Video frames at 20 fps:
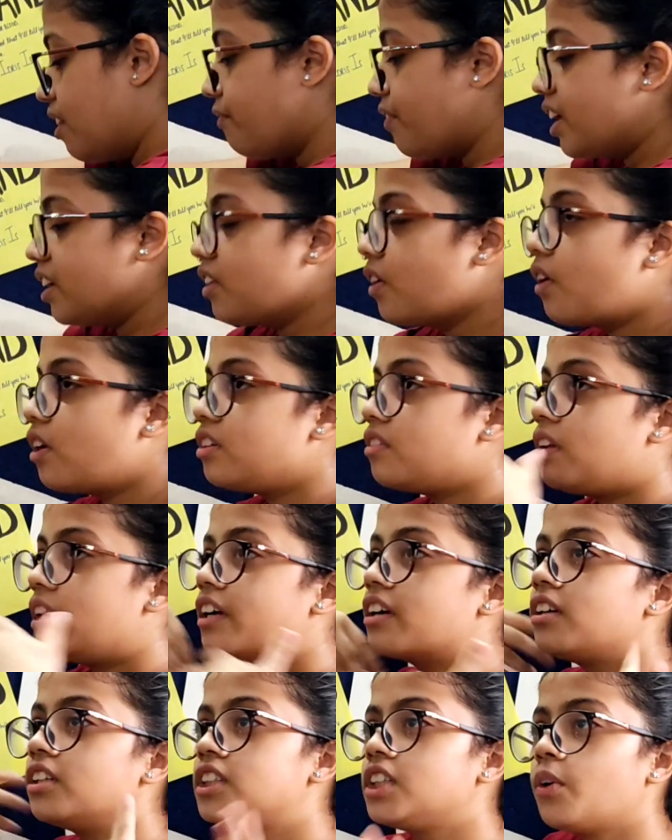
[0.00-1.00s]
when you're a
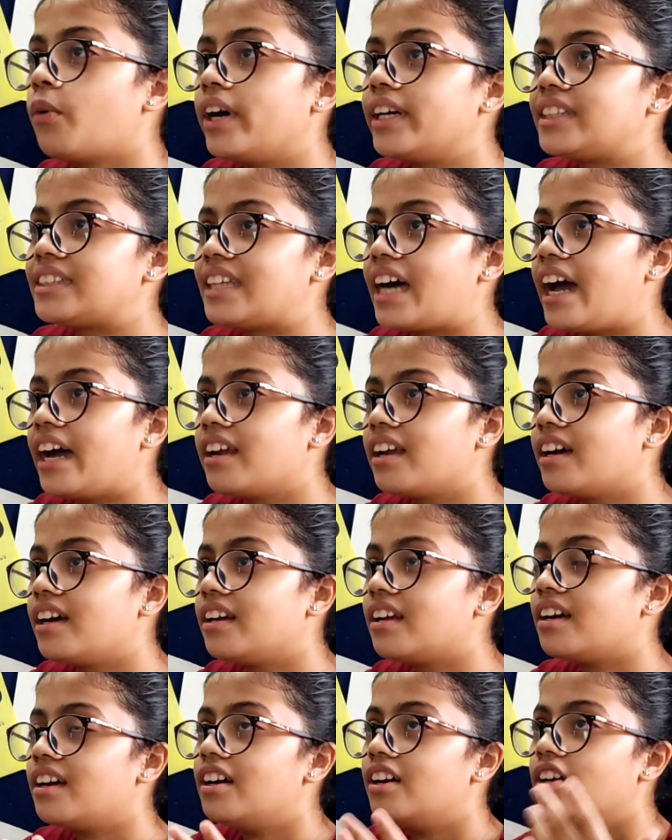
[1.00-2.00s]
little too
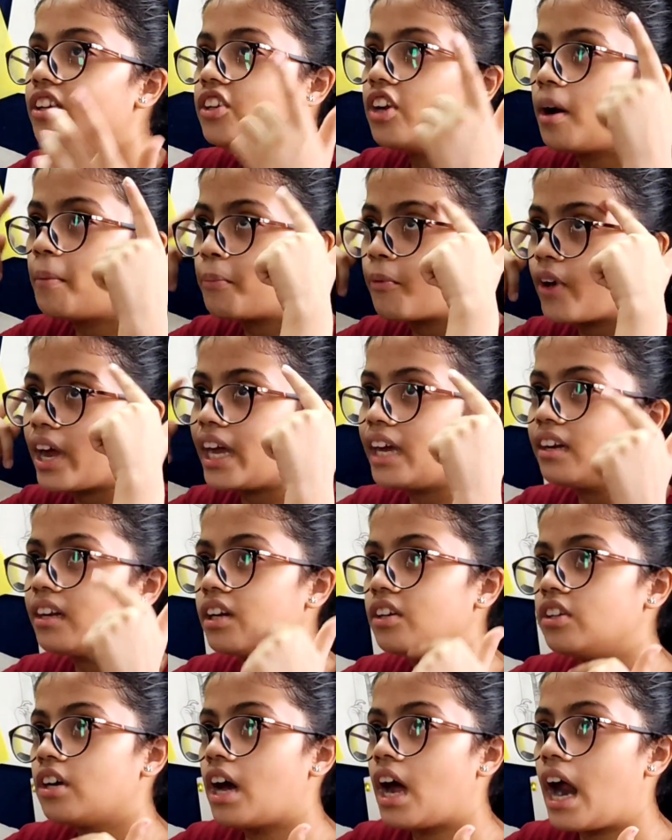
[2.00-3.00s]
excited, your brain
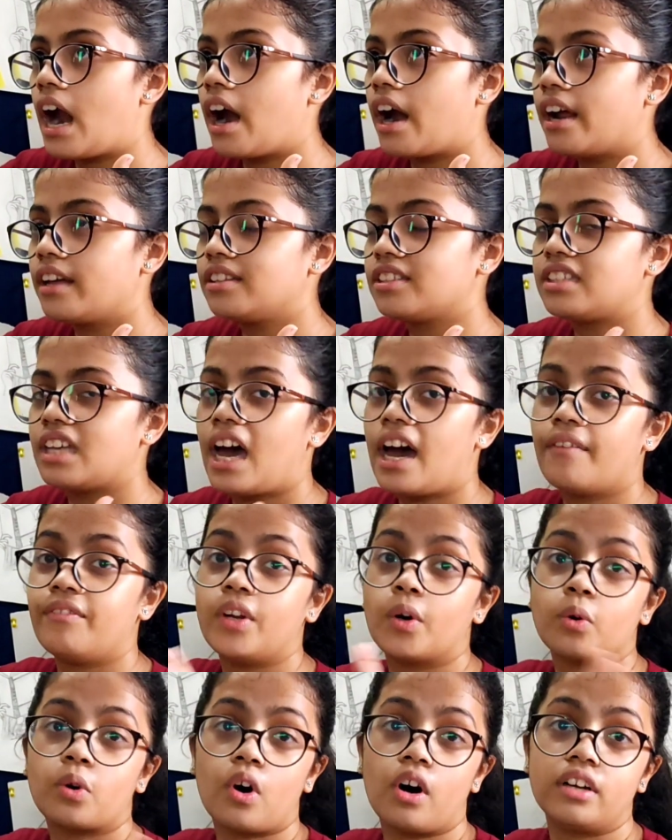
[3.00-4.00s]
and your hands have
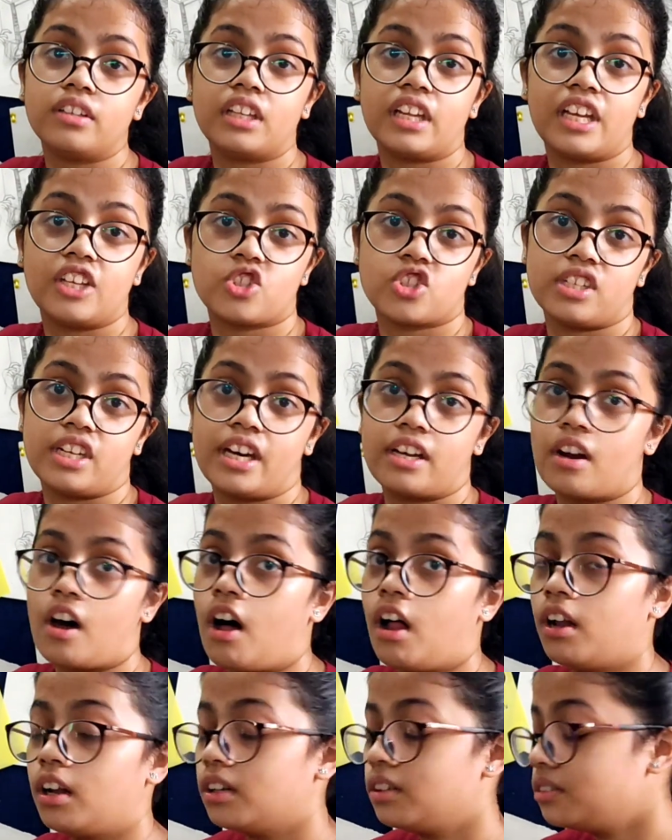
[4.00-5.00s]
no coordination at
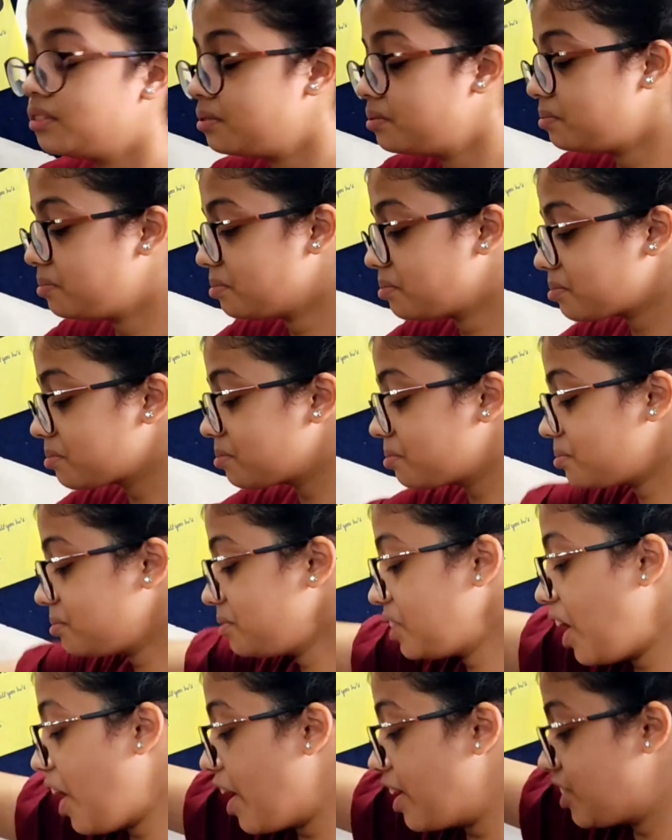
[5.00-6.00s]
all.
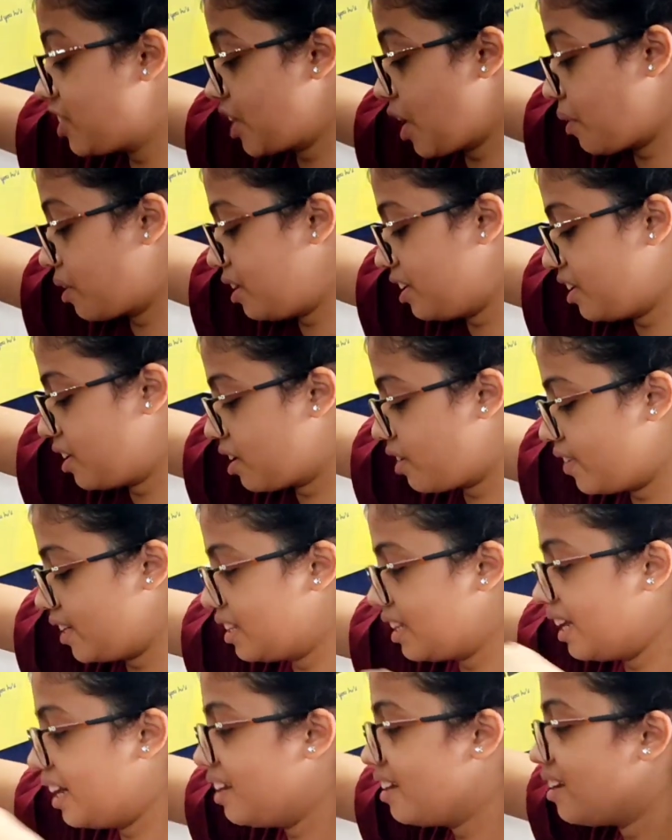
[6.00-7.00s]
I totally agree
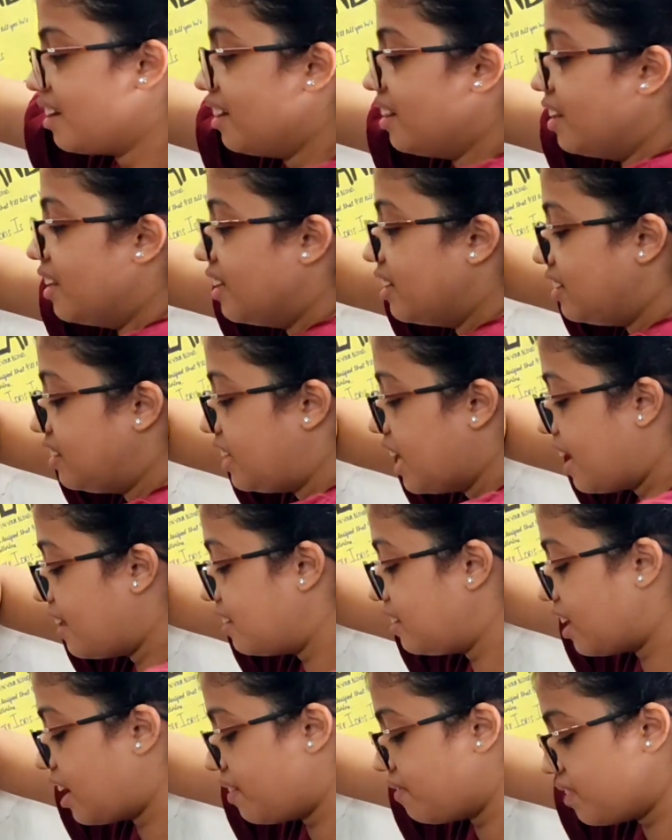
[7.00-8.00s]
with that.
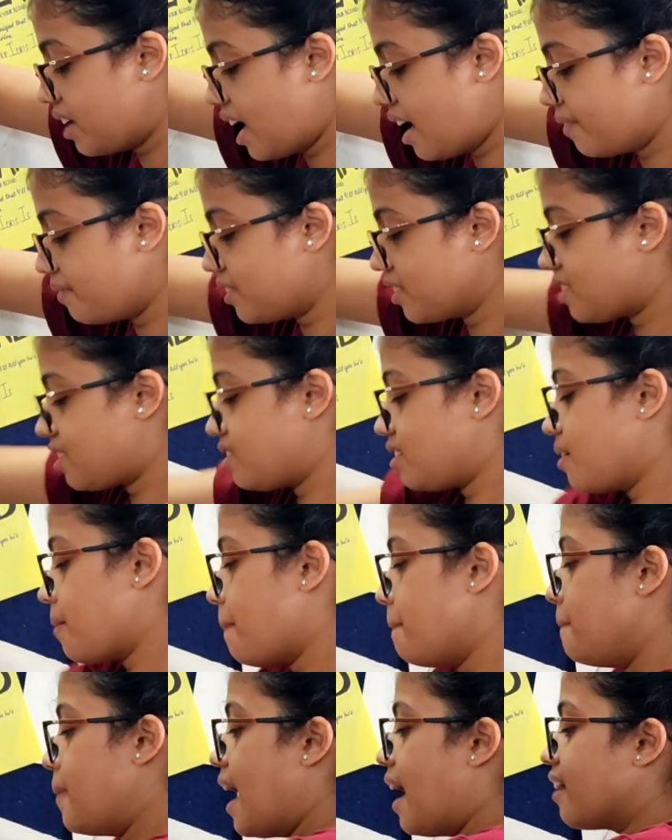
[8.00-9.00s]
Then we have this
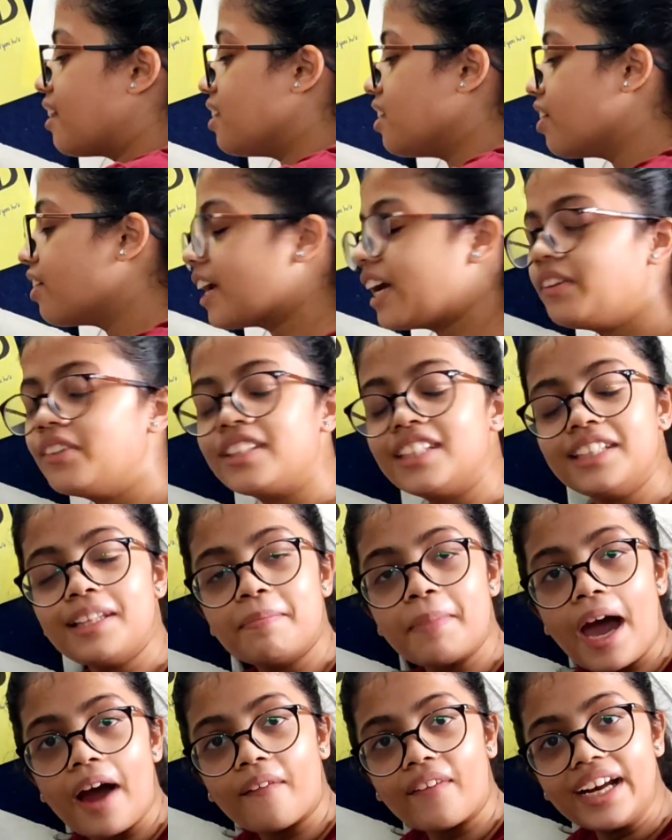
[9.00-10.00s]
bag in here. Can you see the
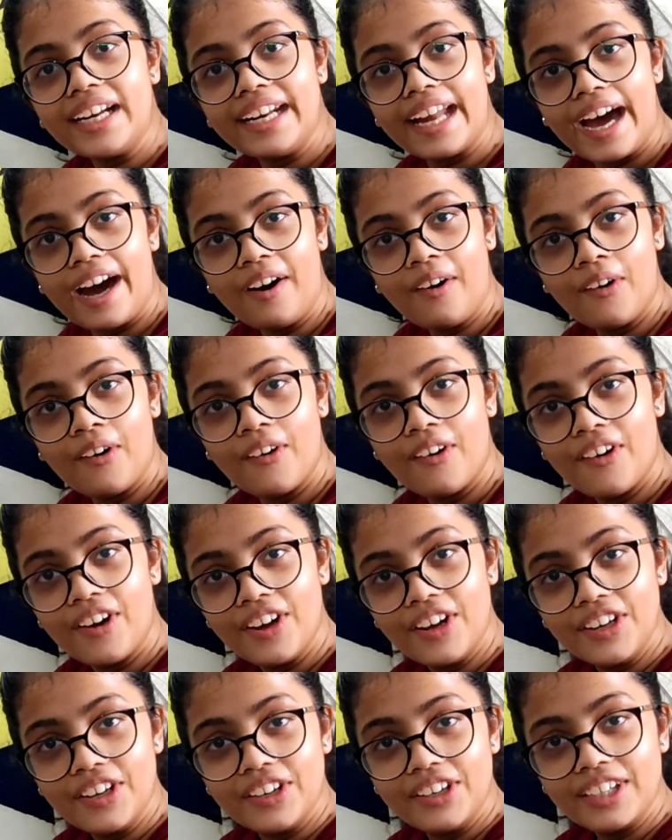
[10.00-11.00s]
bag right now?
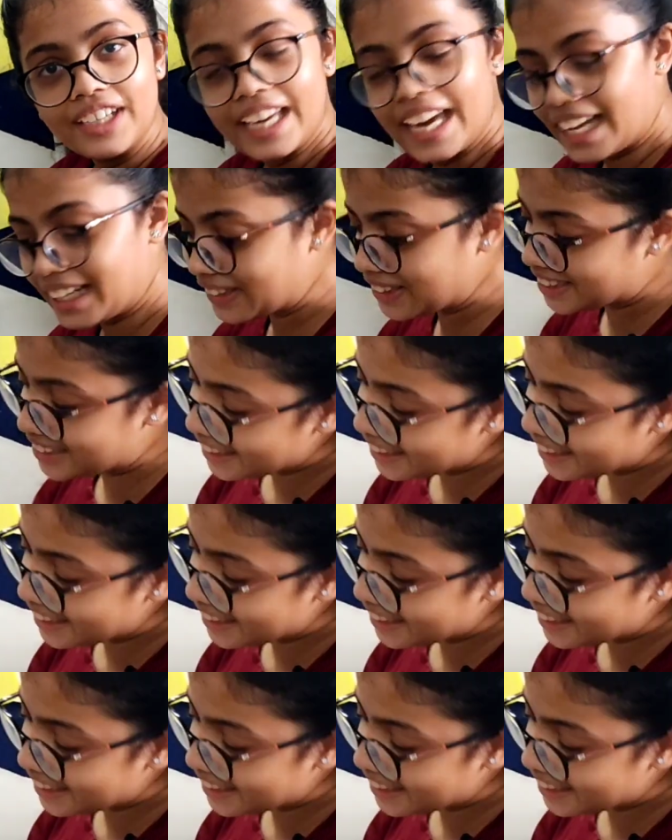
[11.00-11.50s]
Can you